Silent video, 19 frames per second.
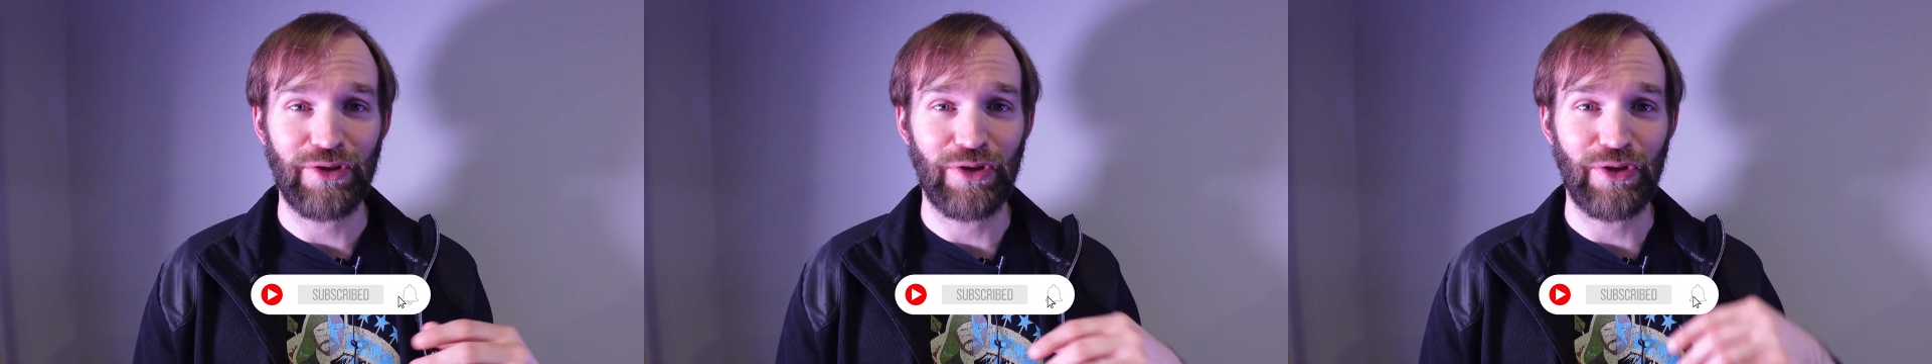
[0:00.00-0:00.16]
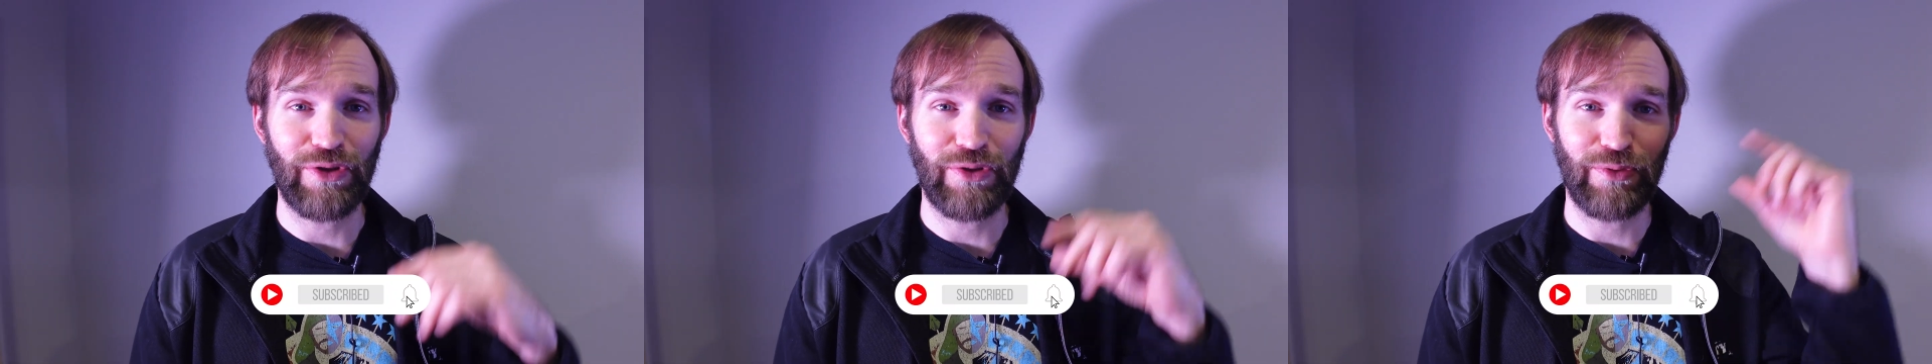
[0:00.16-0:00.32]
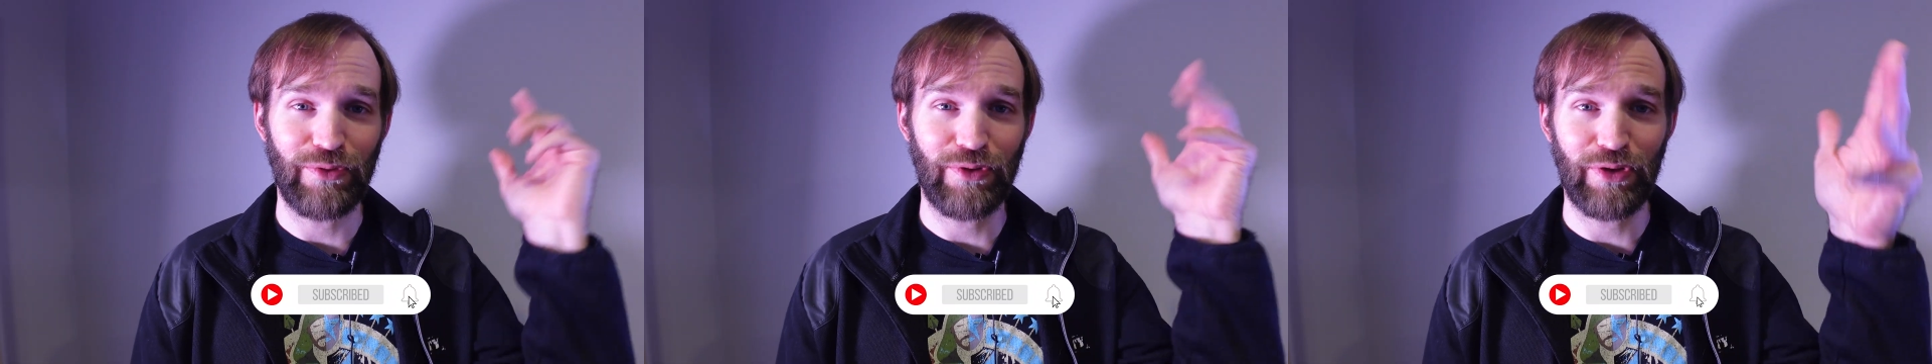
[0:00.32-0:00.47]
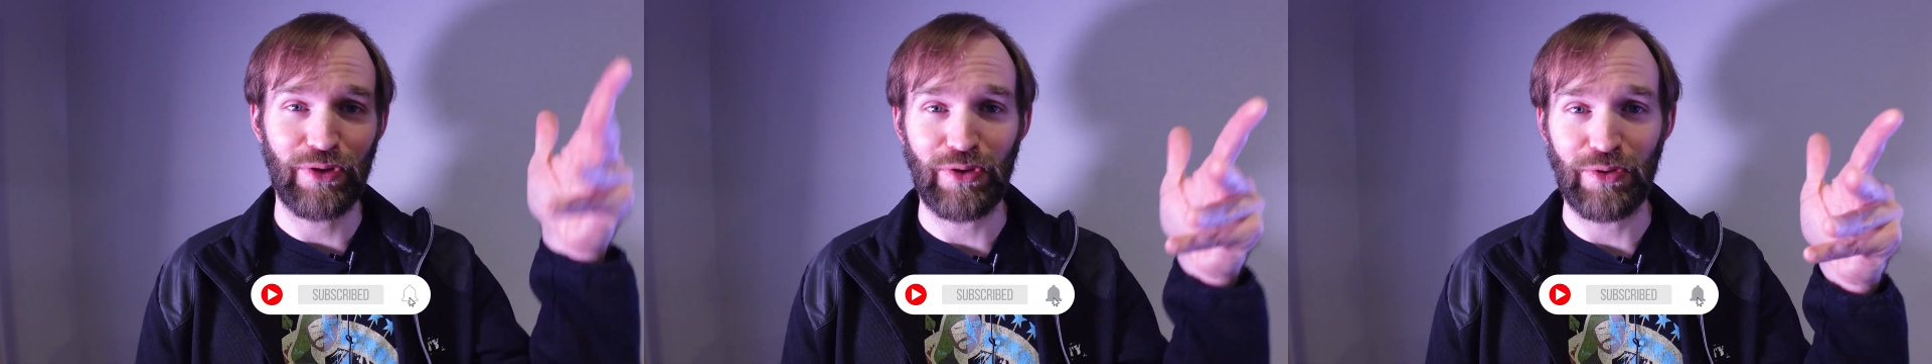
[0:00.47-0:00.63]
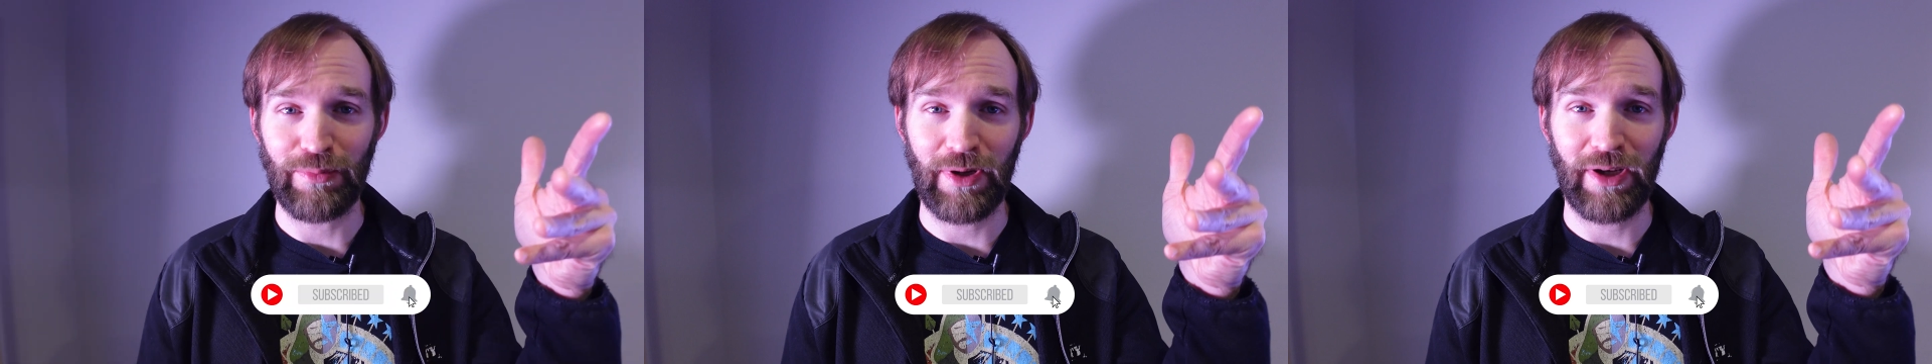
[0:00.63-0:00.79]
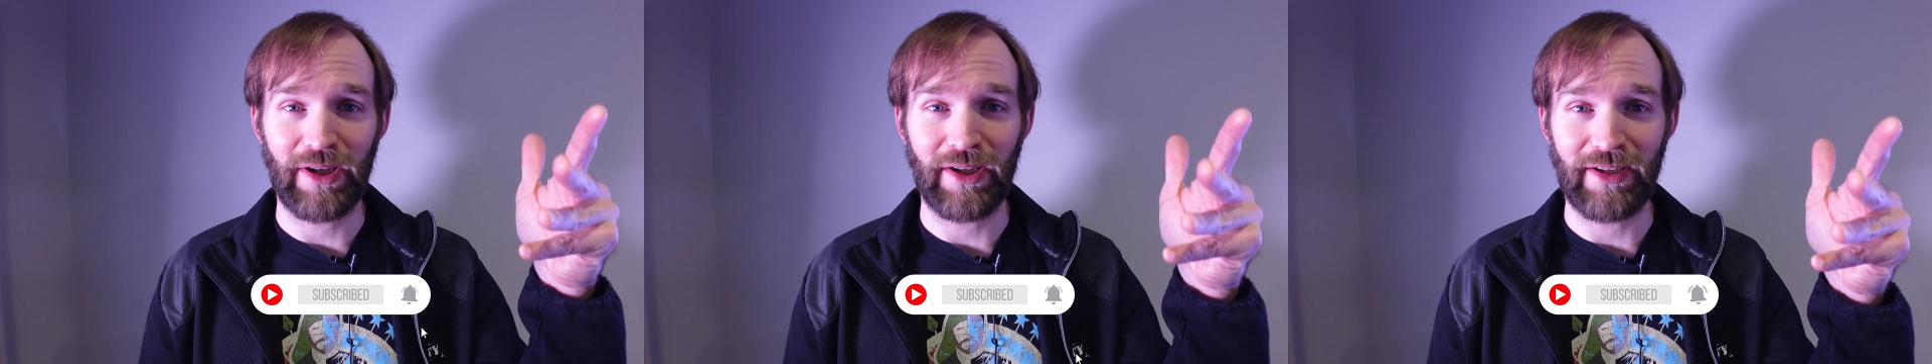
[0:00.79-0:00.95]

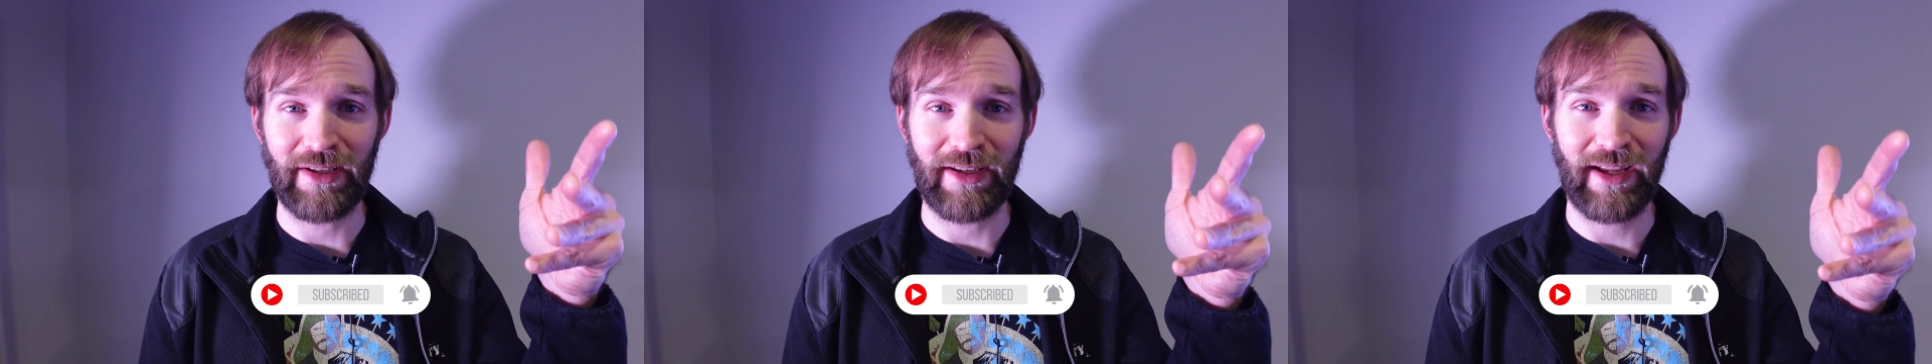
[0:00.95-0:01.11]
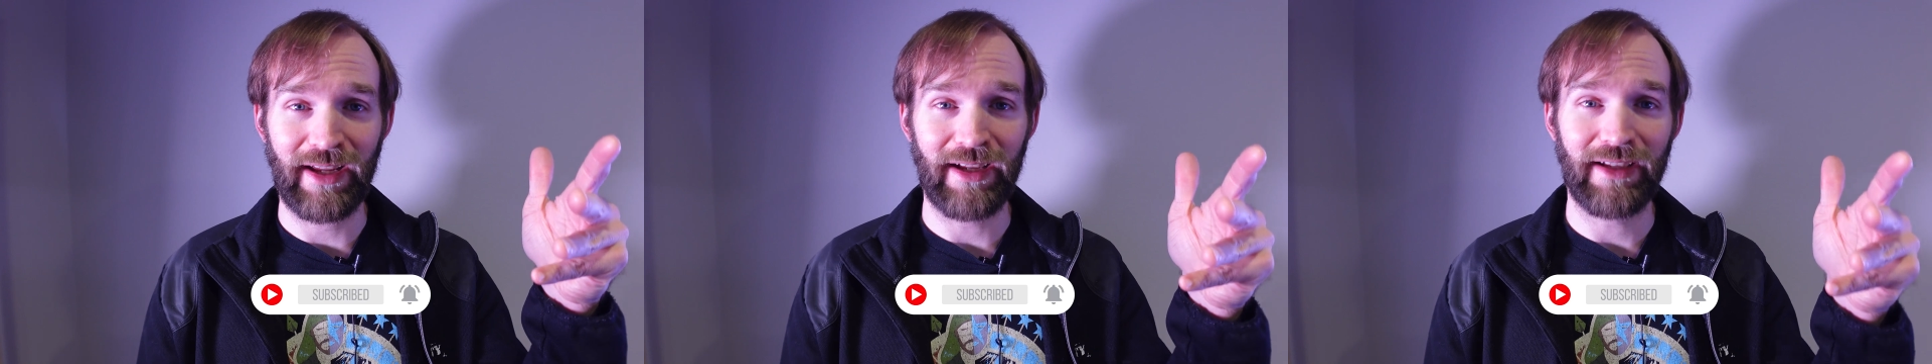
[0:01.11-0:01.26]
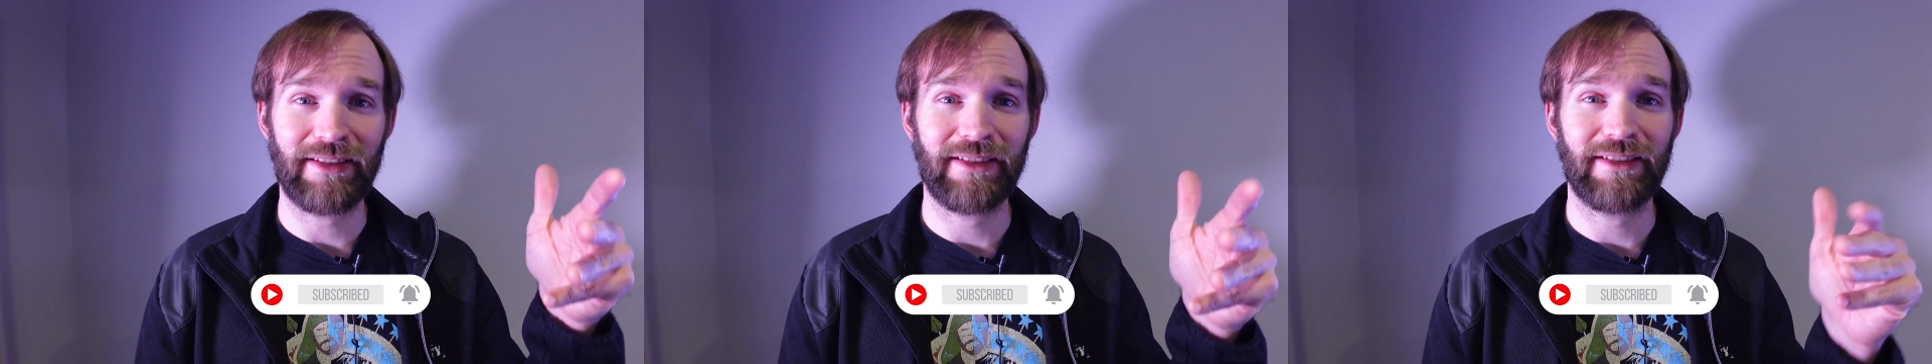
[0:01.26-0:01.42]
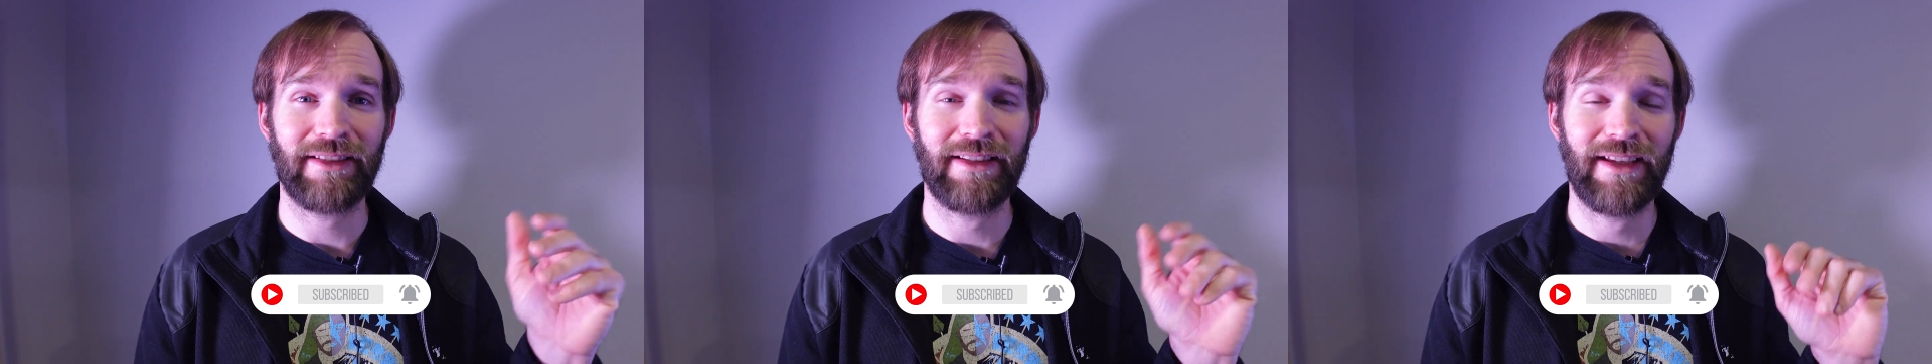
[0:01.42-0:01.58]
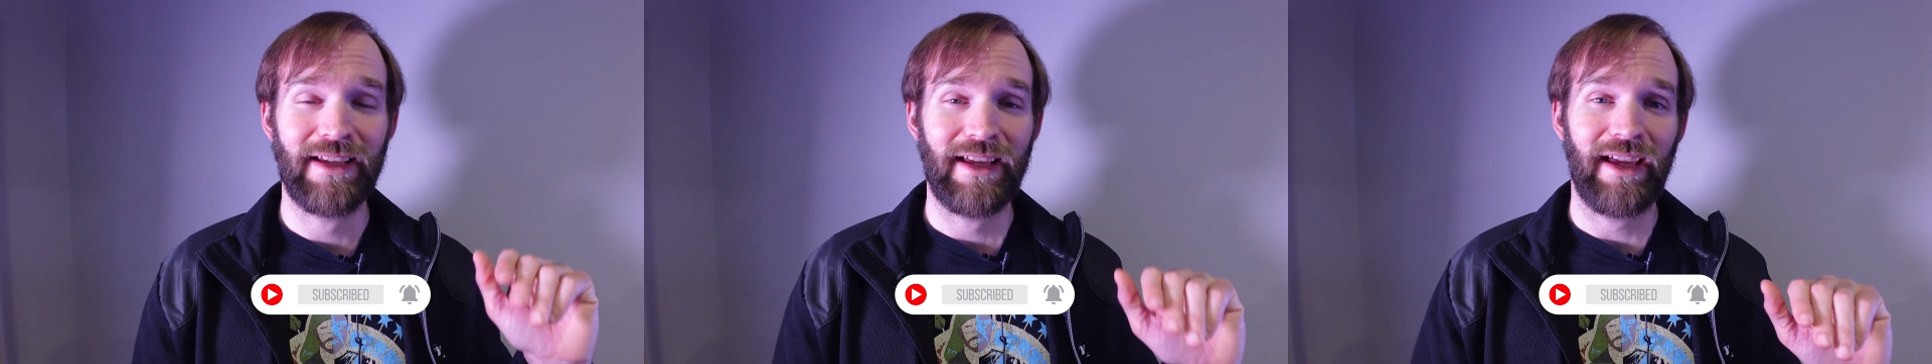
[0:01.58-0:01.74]
YouTube on DeX